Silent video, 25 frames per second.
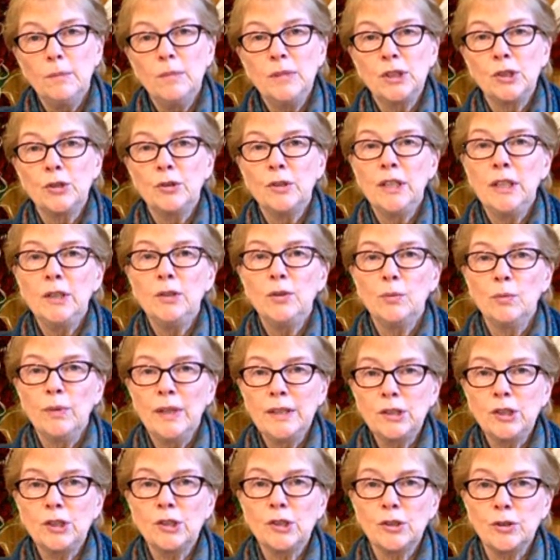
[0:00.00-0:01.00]
but you need to
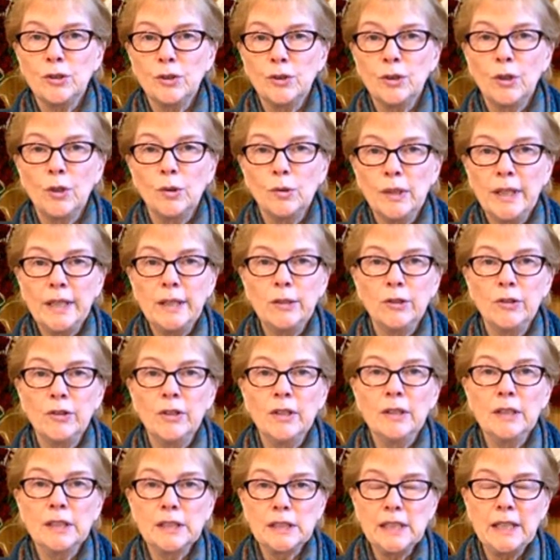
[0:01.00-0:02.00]
register no later
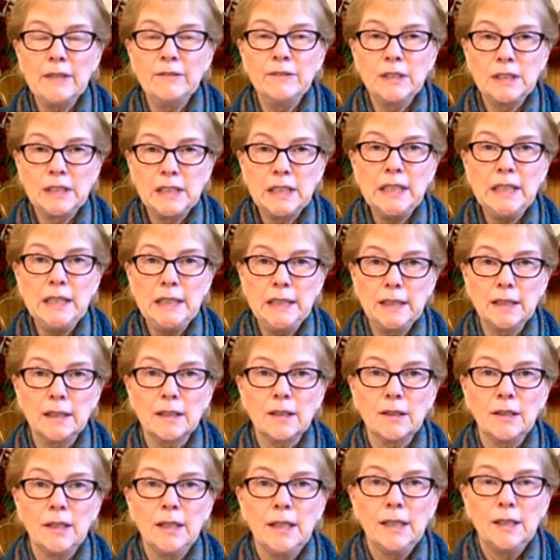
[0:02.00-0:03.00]
than the
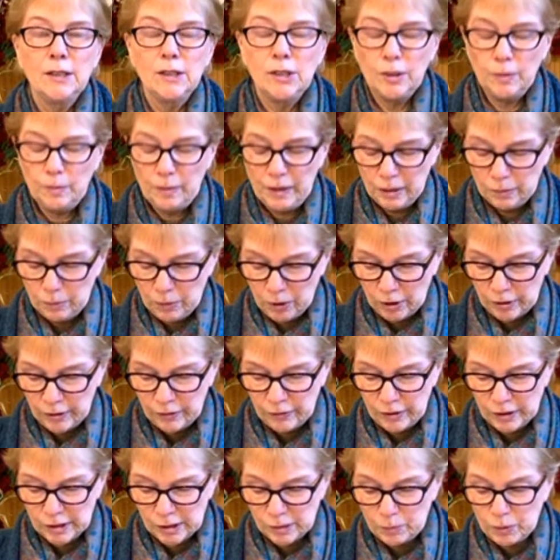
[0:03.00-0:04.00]
17th to be a part
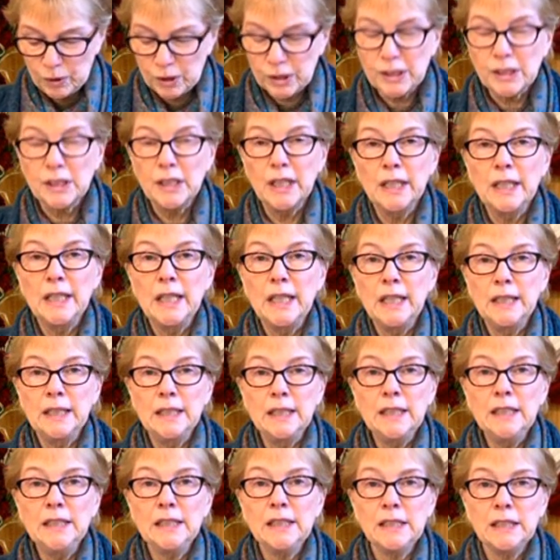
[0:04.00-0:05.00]
of this book study, and
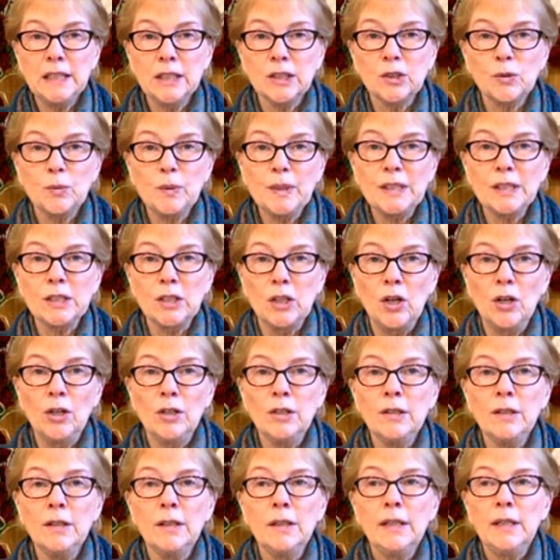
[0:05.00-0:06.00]
it is 6 weeks
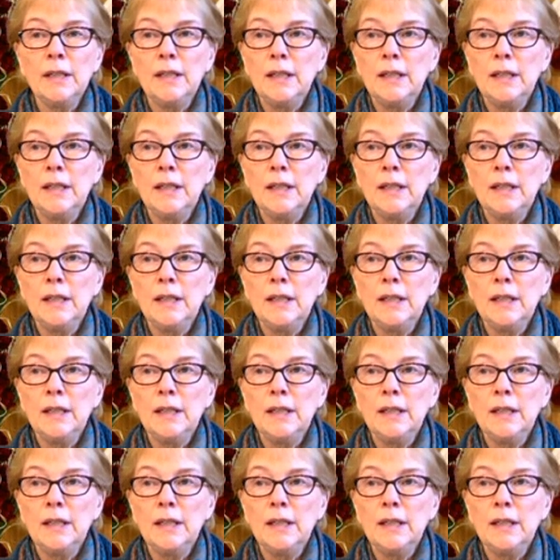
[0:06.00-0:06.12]
long.